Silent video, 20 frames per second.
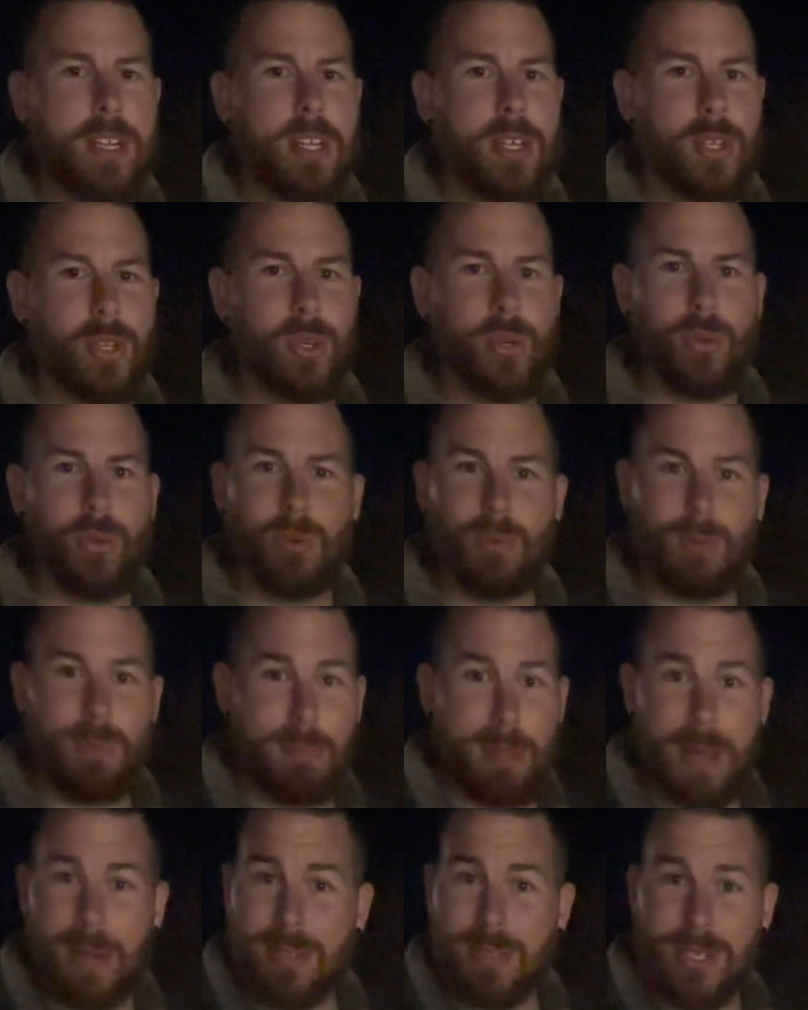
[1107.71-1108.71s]
You
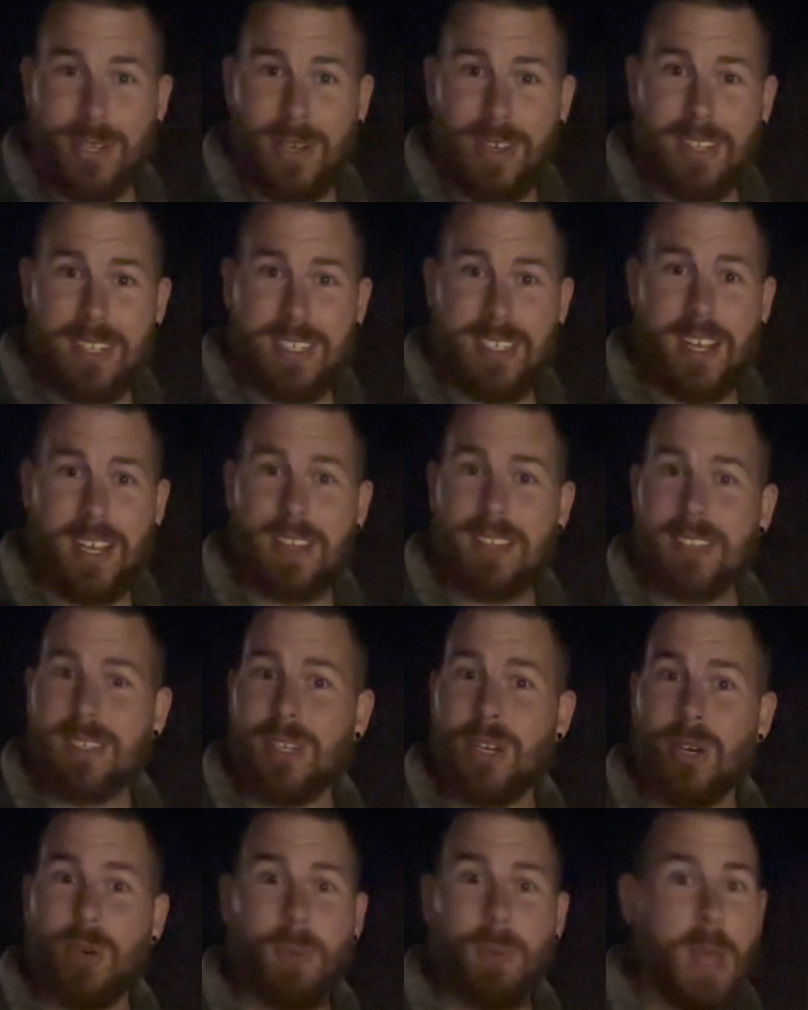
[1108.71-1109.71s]
mount it on the
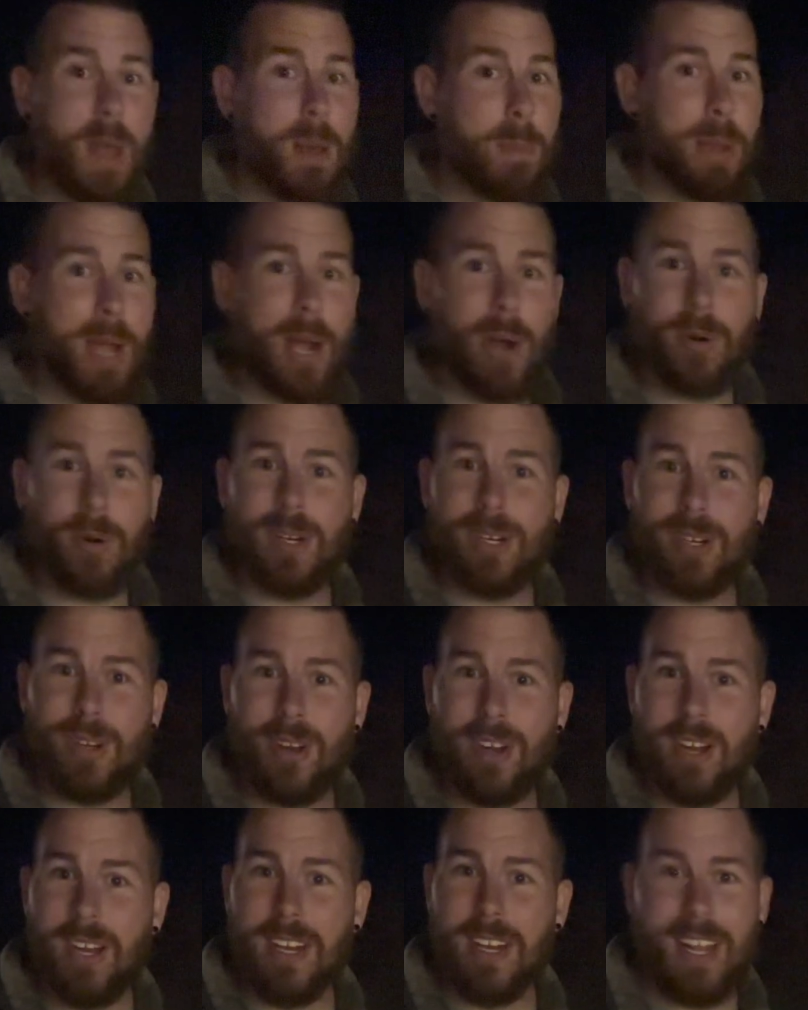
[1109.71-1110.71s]
telescope, power it
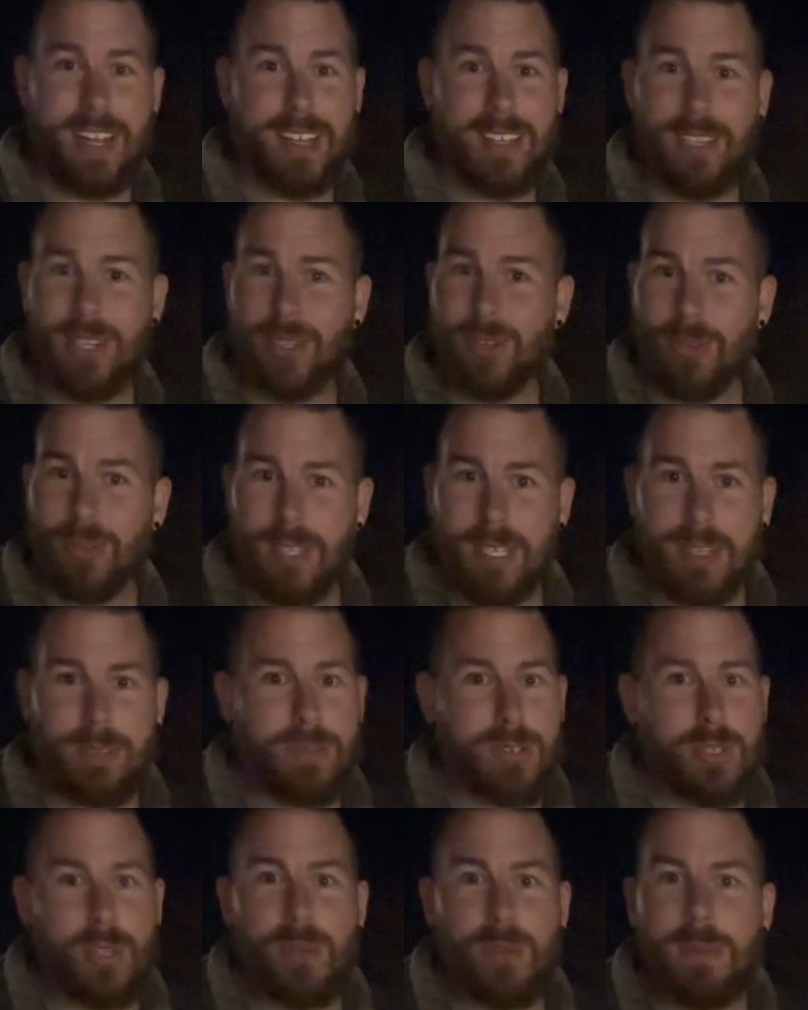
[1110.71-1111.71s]
on, and literally
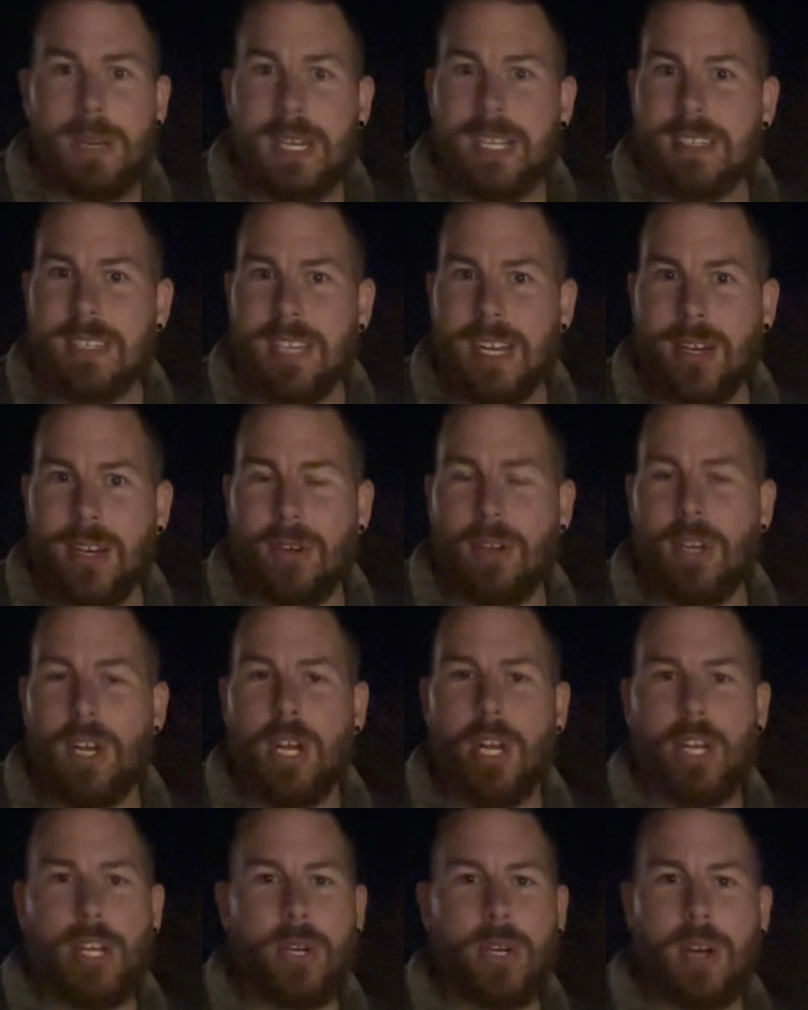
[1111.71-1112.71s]
2 minutes later,
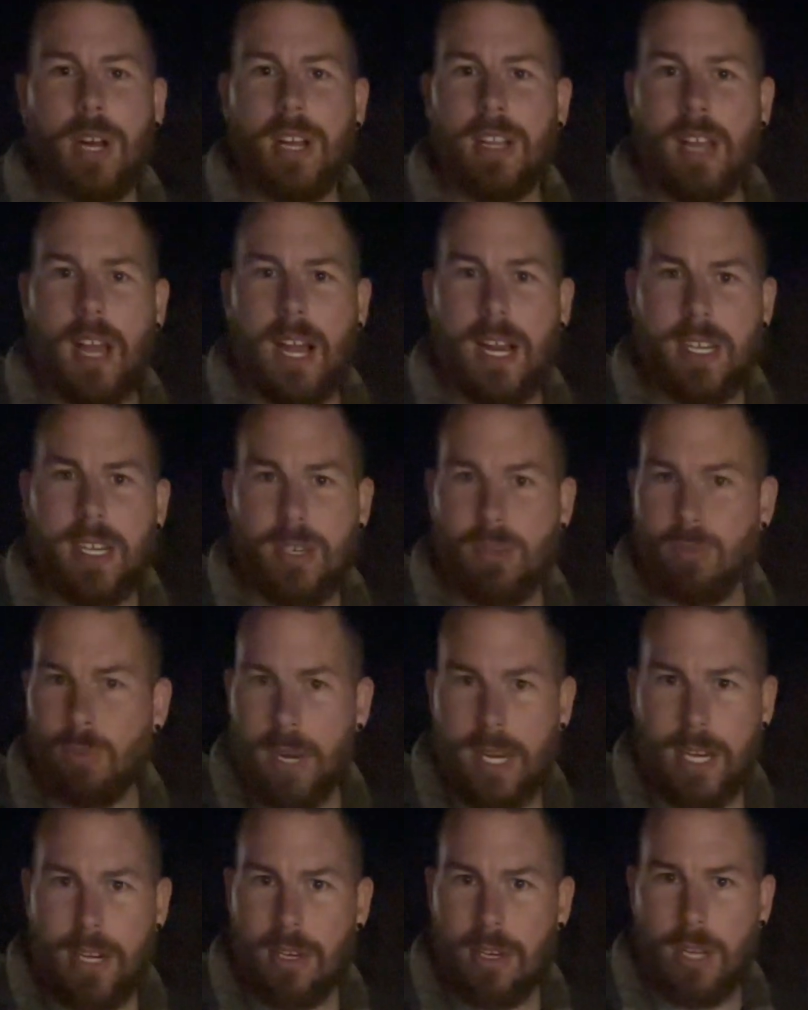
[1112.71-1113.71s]
you're aligned and
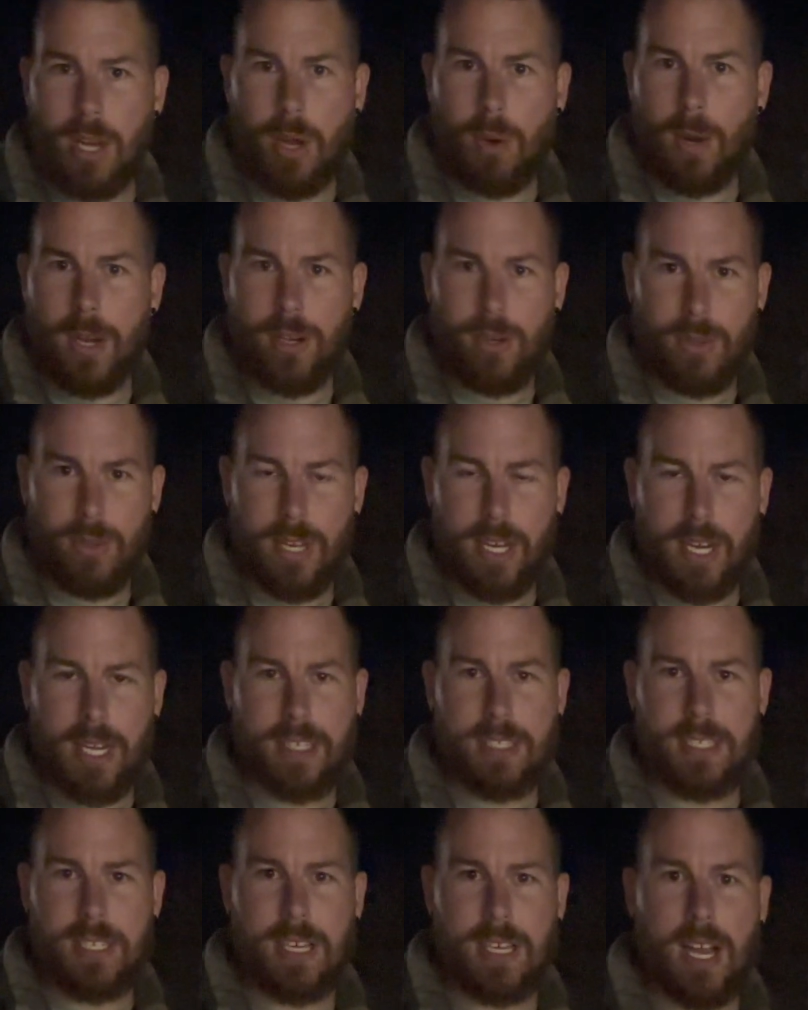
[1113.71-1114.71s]
ready to go under the
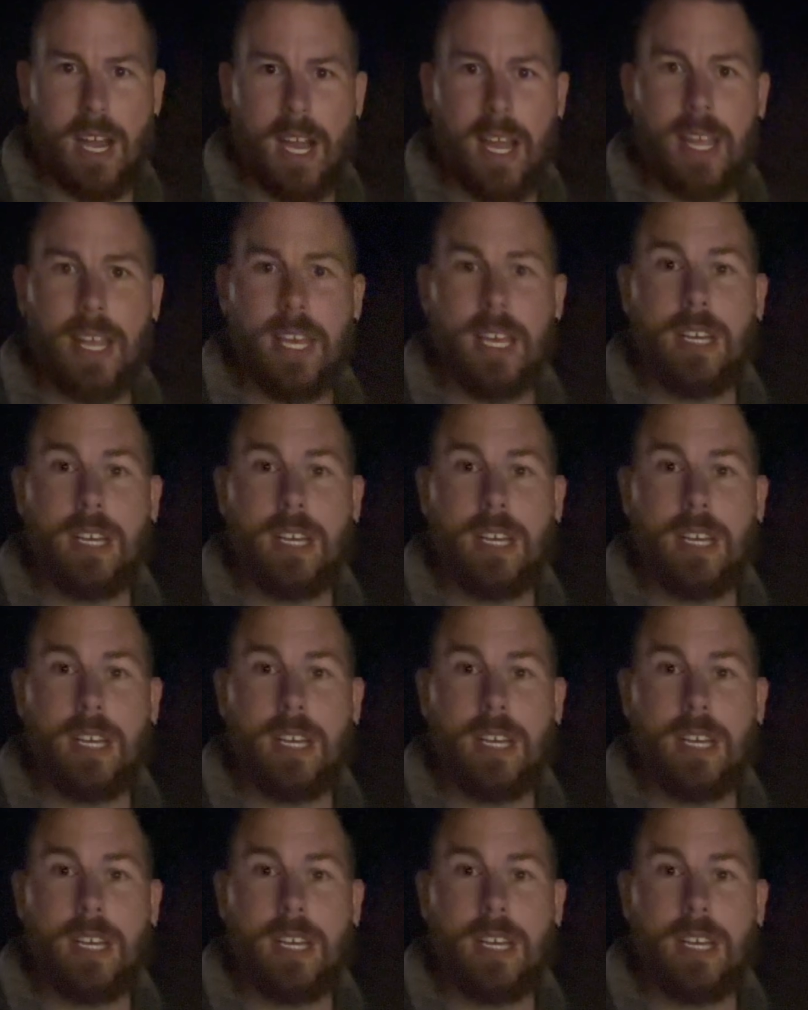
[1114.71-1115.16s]
night sky.